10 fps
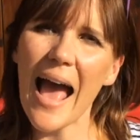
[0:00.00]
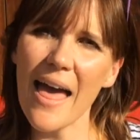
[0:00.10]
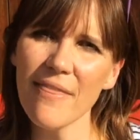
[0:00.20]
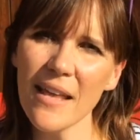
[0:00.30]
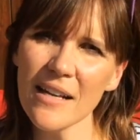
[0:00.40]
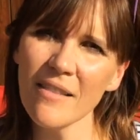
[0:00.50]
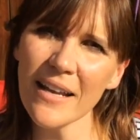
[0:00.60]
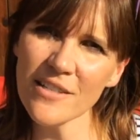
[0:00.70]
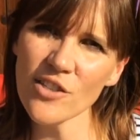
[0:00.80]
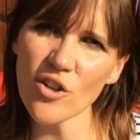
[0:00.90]
And then I
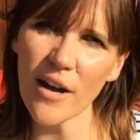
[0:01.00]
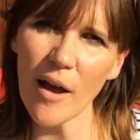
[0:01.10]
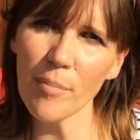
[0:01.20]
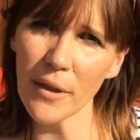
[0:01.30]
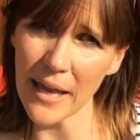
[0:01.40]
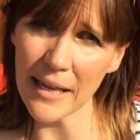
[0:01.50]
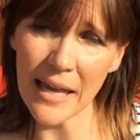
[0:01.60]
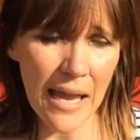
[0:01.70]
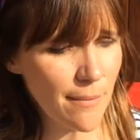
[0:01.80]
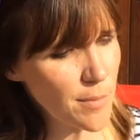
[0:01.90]
like to start out playing
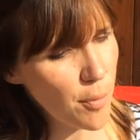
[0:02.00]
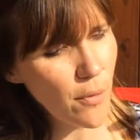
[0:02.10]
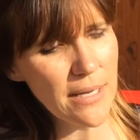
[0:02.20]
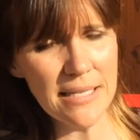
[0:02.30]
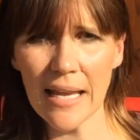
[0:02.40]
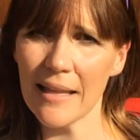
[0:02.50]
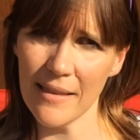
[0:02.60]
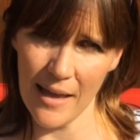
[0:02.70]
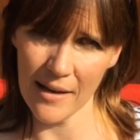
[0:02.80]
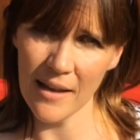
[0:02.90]
games pointing
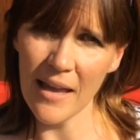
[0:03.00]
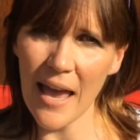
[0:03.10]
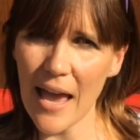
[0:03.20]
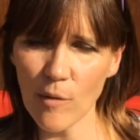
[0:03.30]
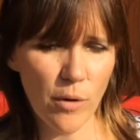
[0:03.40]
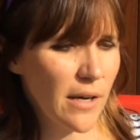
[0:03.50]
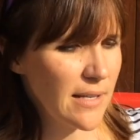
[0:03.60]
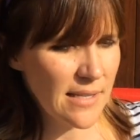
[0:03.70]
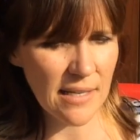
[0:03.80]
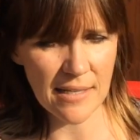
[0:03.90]
at that. And we're
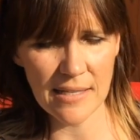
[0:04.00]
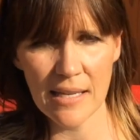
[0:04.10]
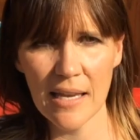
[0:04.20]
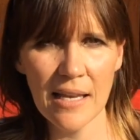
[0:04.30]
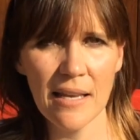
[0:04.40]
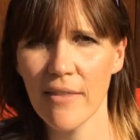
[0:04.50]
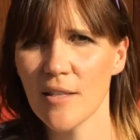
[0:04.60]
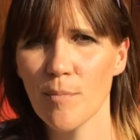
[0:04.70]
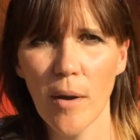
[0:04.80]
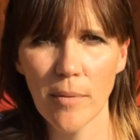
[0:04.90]
gonna sing a C. Now
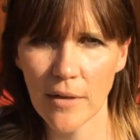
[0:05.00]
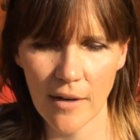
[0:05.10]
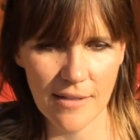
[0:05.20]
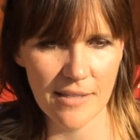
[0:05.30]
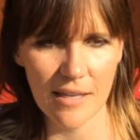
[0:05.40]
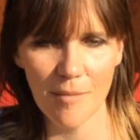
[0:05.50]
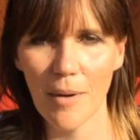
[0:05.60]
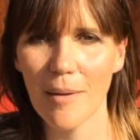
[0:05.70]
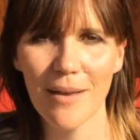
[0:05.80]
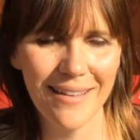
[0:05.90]
that's probably not a C.
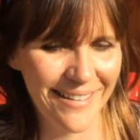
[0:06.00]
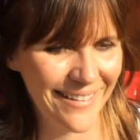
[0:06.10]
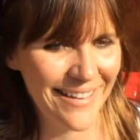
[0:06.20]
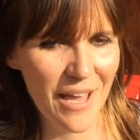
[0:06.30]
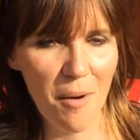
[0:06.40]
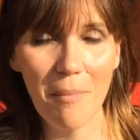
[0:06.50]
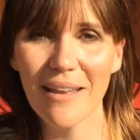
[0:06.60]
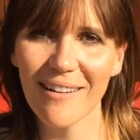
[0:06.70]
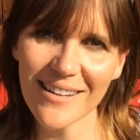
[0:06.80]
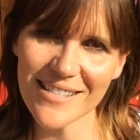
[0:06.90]
My
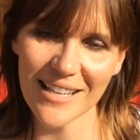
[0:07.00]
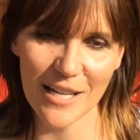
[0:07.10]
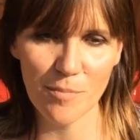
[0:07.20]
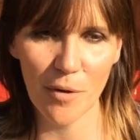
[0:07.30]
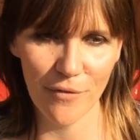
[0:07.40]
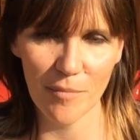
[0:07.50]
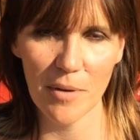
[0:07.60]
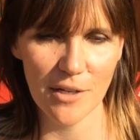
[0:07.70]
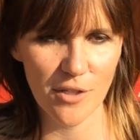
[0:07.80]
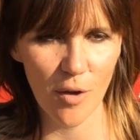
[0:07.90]
youngest son has perfect
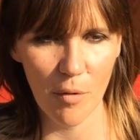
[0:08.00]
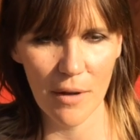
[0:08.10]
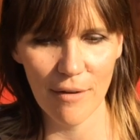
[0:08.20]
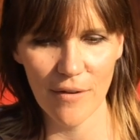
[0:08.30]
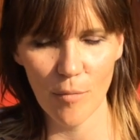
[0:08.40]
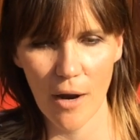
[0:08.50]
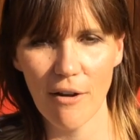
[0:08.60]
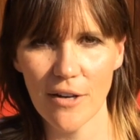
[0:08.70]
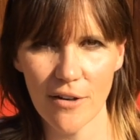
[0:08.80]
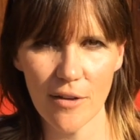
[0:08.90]
pitch, so if he were
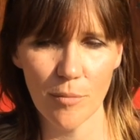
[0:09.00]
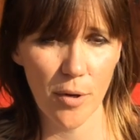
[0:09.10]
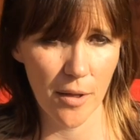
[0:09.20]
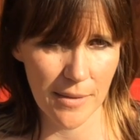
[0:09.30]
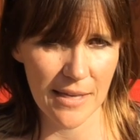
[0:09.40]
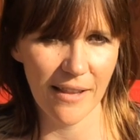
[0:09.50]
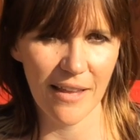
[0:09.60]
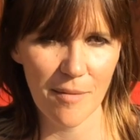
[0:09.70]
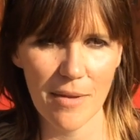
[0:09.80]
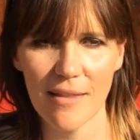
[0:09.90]
out here, he would probably be
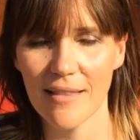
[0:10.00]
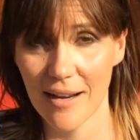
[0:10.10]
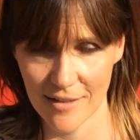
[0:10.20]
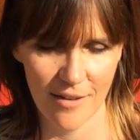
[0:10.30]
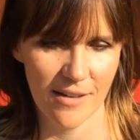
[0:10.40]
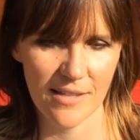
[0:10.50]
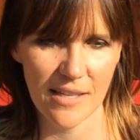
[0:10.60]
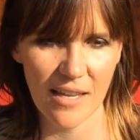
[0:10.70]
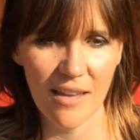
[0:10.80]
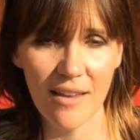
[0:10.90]
yelling at me that that is not a
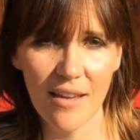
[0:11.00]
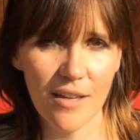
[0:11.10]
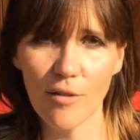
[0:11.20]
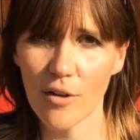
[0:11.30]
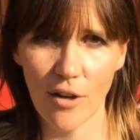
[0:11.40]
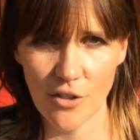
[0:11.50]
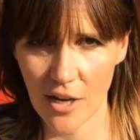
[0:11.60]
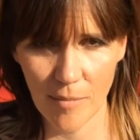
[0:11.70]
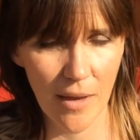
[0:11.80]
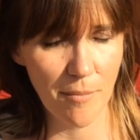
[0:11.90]
C. You can all
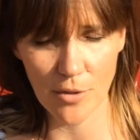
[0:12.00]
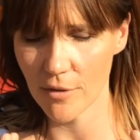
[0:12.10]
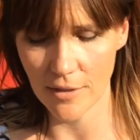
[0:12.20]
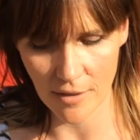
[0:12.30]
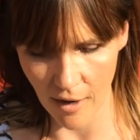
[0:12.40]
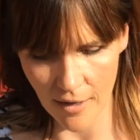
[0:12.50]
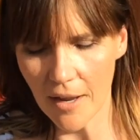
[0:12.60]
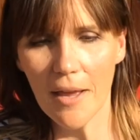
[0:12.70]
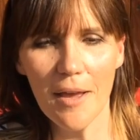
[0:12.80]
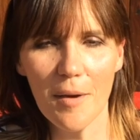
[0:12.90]
check me, I'm sure it's not.
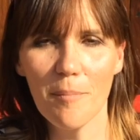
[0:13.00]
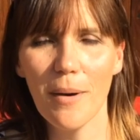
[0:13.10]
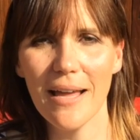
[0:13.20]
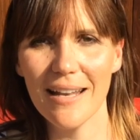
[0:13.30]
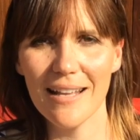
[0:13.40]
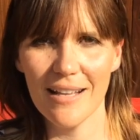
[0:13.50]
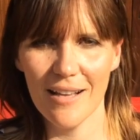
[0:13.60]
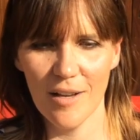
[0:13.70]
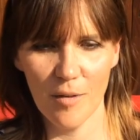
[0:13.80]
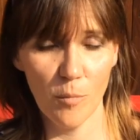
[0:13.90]
But
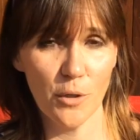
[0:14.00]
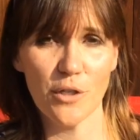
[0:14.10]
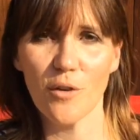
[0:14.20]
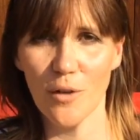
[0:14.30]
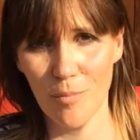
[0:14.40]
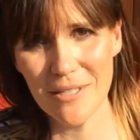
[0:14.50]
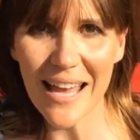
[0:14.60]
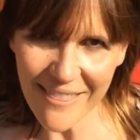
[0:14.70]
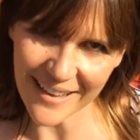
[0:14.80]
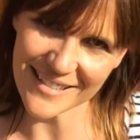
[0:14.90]
we're just going to
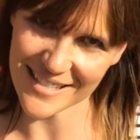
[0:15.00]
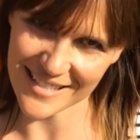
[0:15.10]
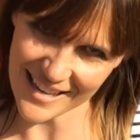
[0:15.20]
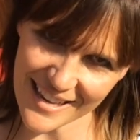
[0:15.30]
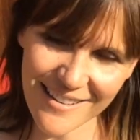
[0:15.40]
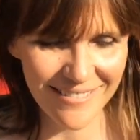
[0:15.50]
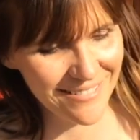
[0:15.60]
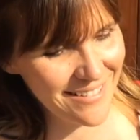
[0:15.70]
pretend that's a C.